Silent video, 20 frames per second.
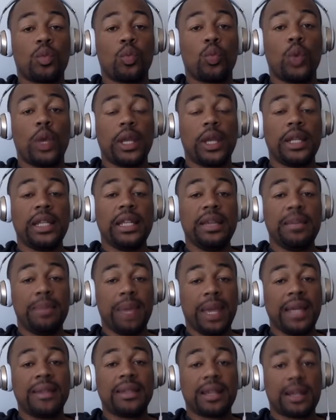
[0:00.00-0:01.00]
when he
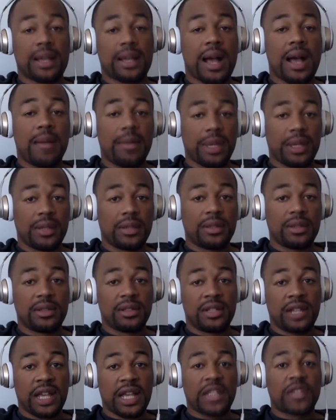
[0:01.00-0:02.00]
made the comment,
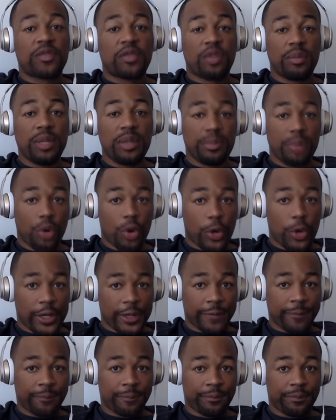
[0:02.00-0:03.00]
"Dance for me, boy,"
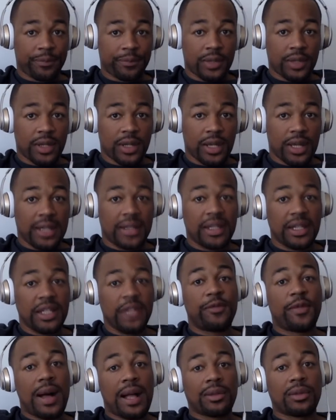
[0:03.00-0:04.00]
and then he
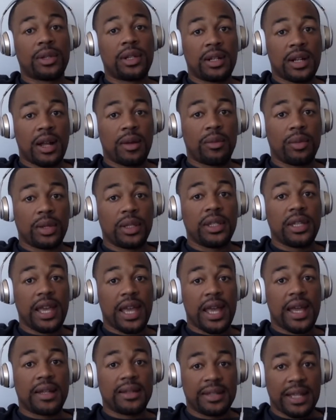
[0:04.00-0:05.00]
followed it up with,
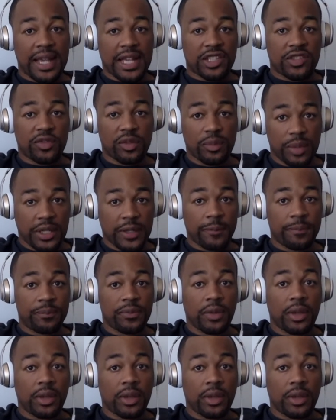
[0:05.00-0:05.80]
"Yeah, dance for me,"